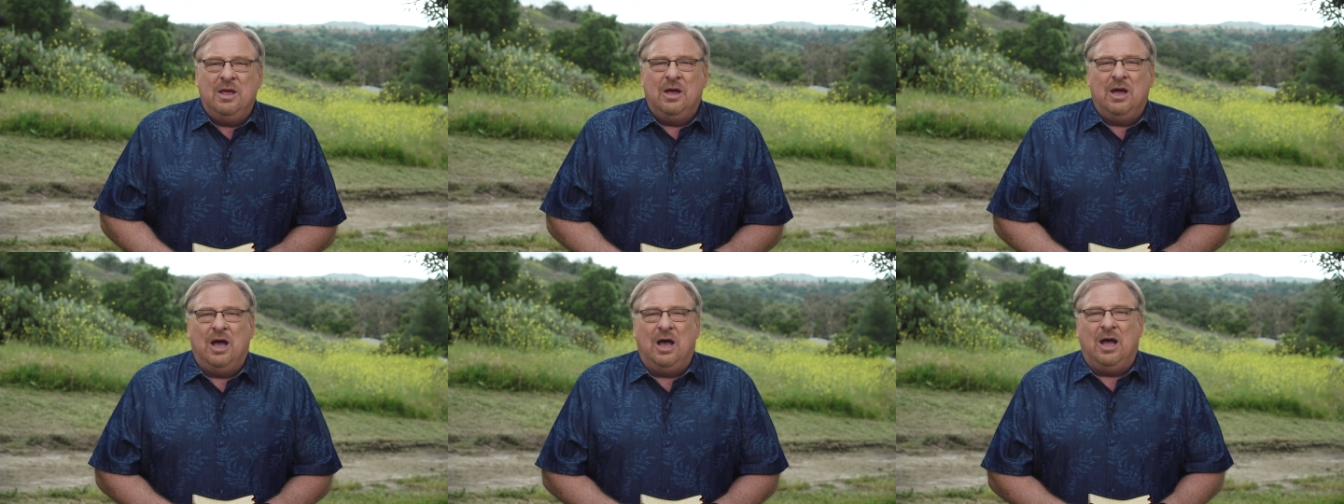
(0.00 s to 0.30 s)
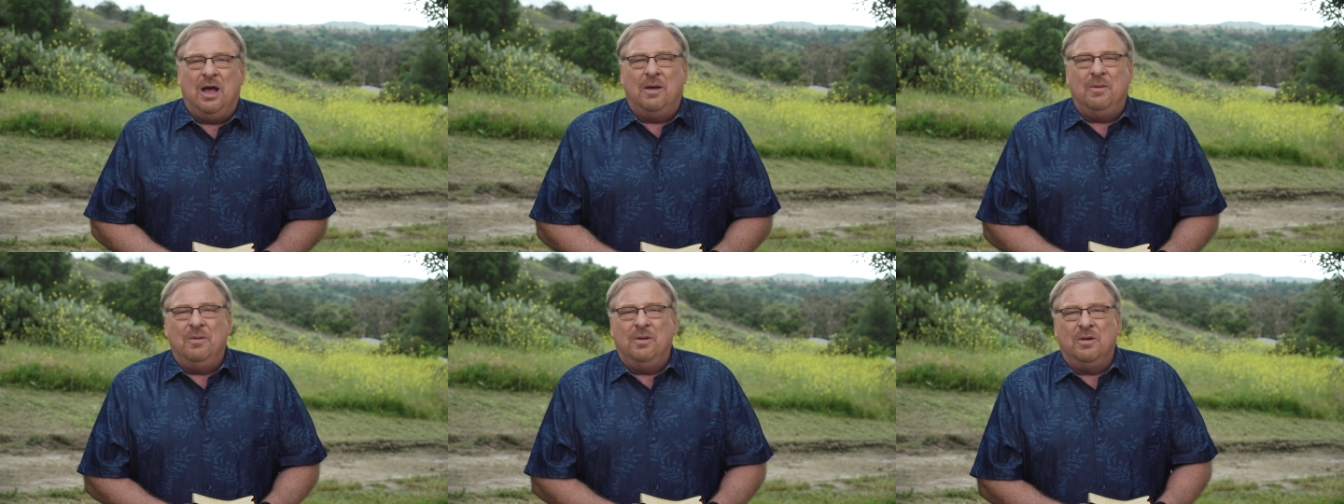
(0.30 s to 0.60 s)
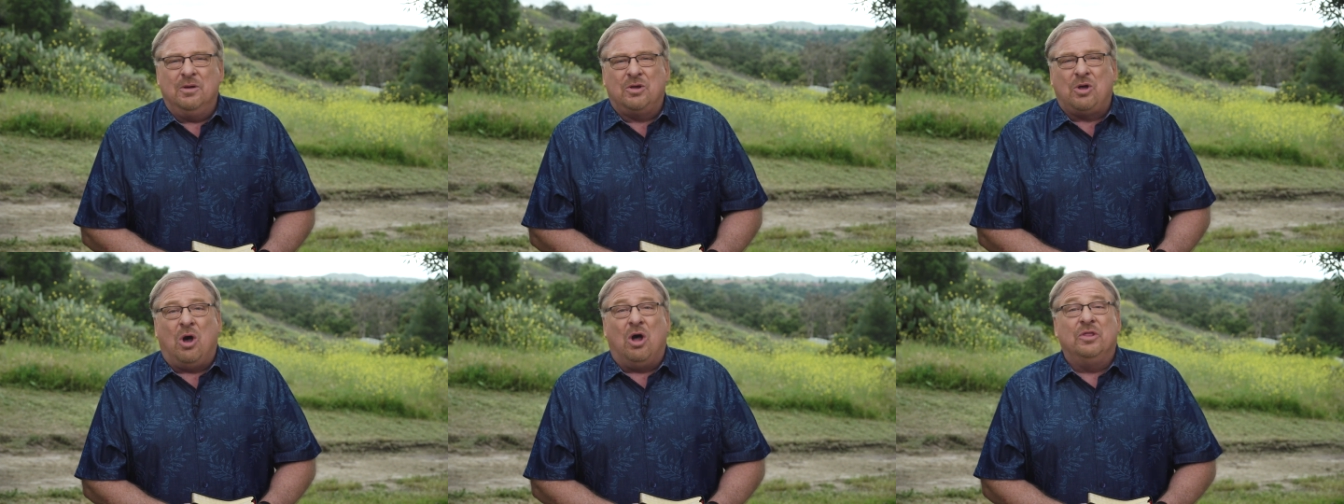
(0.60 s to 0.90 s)

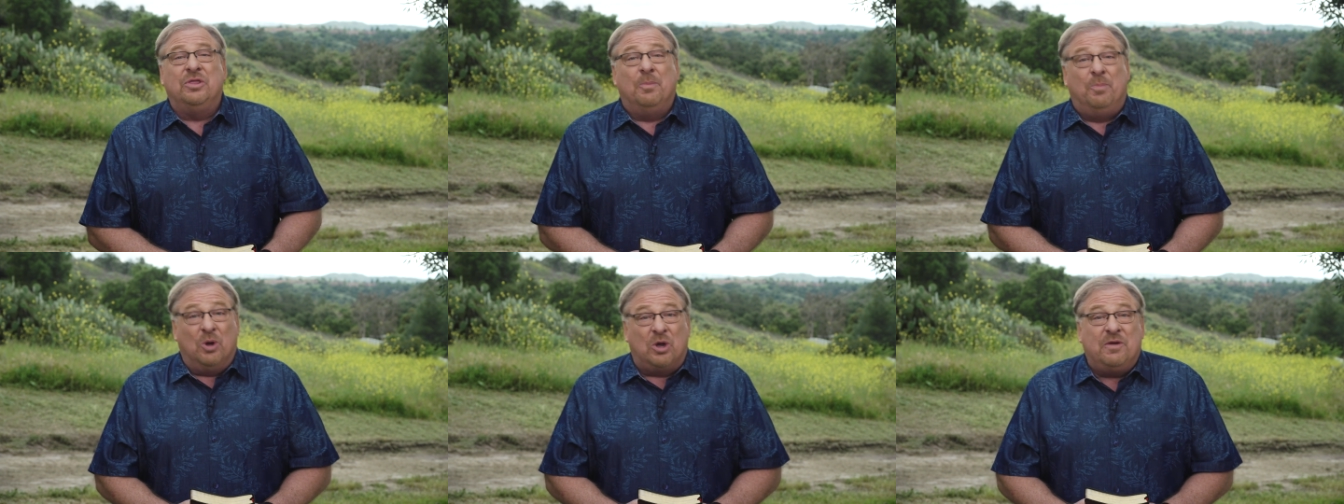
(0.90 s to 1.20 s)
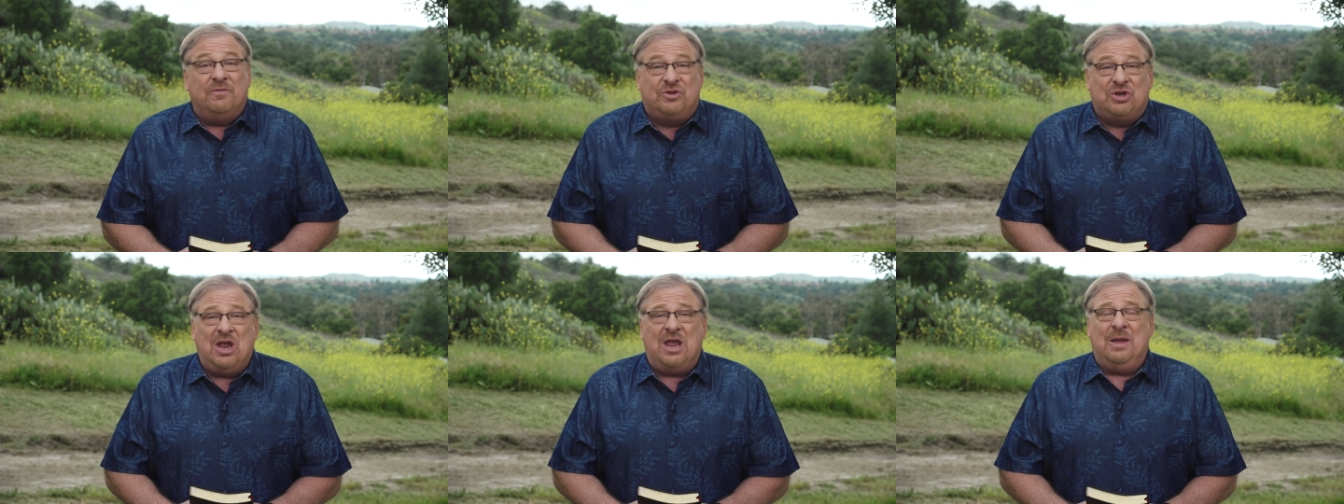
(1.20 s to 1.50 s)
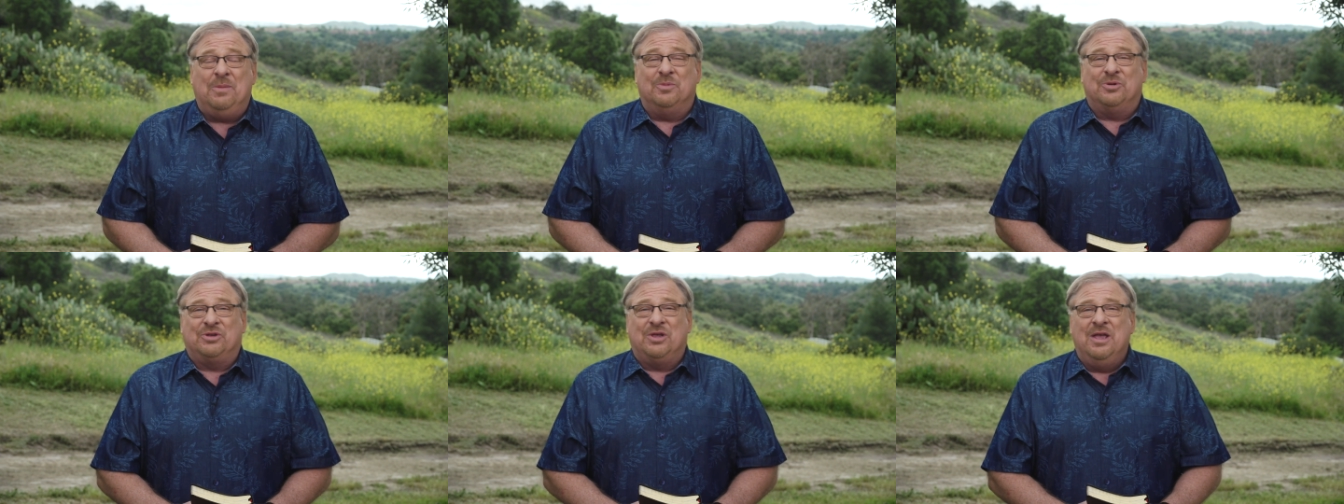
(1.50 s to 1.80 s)
called the Book of
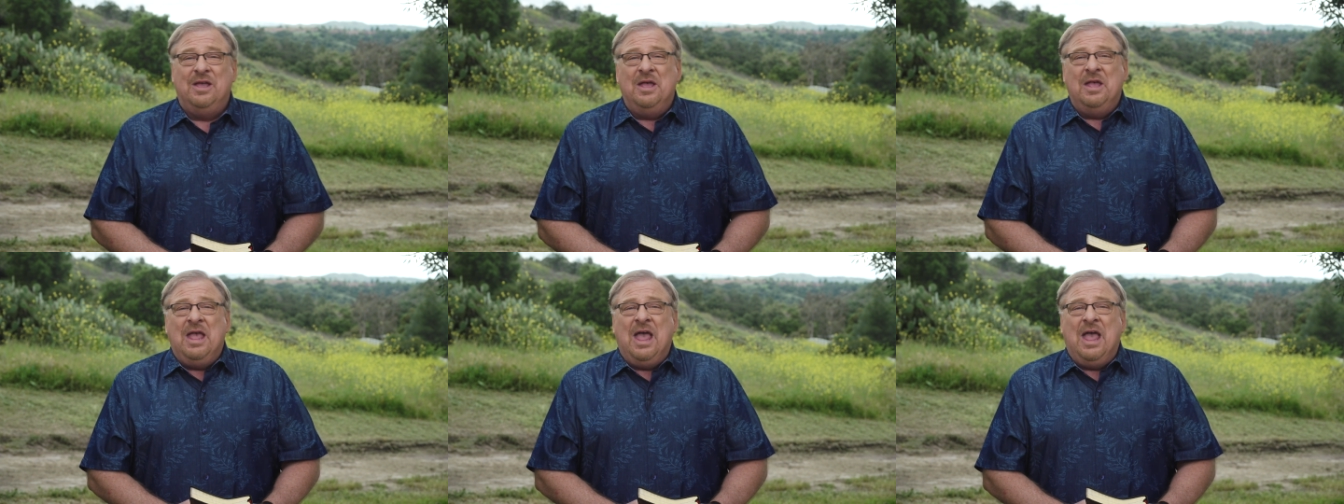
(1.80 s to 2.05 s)
James,